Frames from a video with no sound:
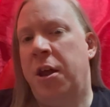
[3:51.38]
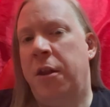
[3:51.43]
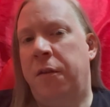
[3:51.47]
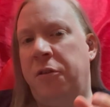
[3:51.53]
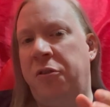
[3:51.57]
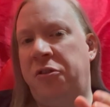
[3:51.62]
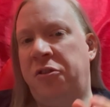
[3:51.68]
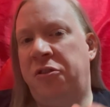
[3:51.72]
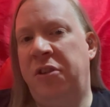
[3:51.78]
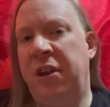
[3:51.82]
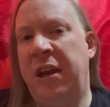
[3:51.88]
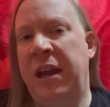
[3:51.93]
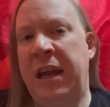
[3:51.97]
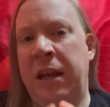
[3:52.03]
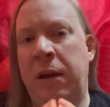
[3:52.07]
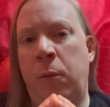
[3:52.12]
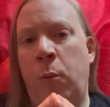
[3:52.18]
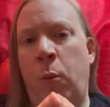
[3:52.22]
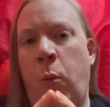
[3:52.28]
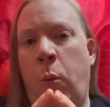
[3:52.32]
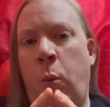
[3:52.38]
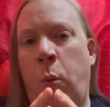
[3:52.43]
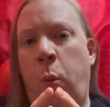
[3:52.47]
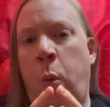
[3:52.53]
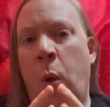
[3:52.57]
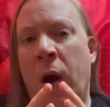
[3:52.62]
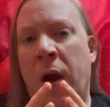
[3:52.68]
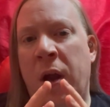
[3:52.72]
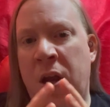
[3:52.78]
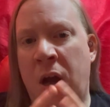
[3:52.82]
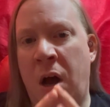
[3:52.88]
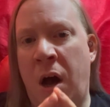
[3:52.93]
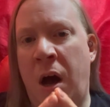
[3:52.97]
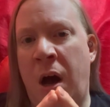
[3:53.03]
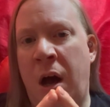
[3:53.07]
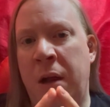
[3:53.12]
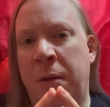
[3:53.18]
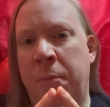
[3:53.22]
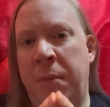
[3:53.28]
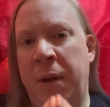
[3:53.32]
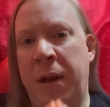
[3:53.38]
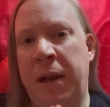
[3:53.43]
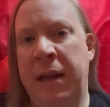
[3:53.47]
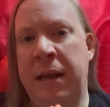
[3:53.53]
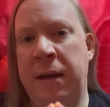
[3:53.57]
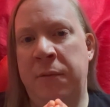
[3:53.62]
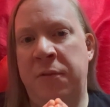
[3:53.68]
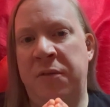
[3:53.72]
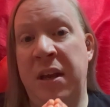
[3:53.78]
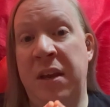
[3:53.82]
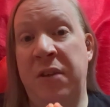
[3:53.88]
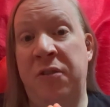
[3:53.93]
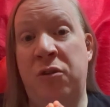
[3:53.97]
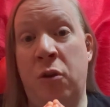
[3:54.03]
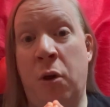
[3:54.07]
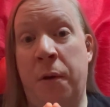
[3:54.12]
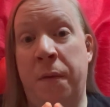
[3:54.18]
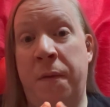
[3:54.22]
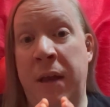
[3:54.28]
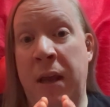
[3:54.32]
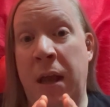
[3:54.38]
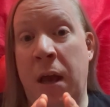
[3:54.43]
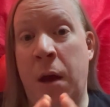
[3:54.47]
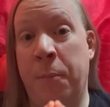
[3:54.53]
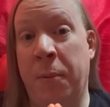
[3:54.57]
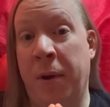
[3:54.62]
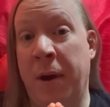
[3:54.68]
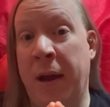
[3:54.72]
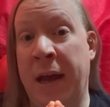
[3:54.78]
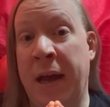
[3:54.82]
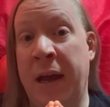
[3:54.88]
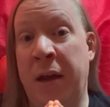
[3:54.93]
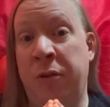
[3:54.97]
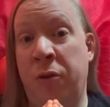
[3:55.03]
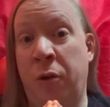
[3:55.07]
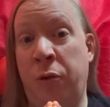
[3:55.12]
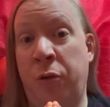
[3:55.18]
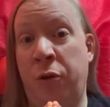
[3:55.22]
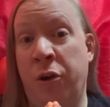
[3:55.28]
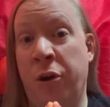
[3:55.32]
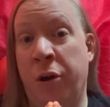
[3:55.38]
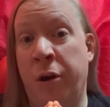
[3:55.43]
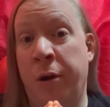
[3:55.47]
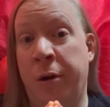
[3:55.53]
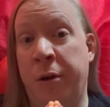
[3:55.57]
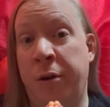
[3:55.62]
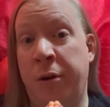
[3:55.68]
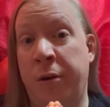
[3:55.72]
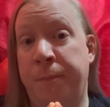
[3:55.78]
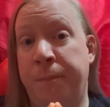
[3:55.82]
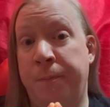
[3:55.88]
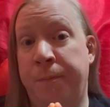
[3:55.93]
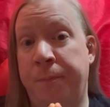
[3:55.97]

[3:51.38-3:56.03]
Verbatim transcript: The scene where Khan believes he's got the upper hand on Kirk.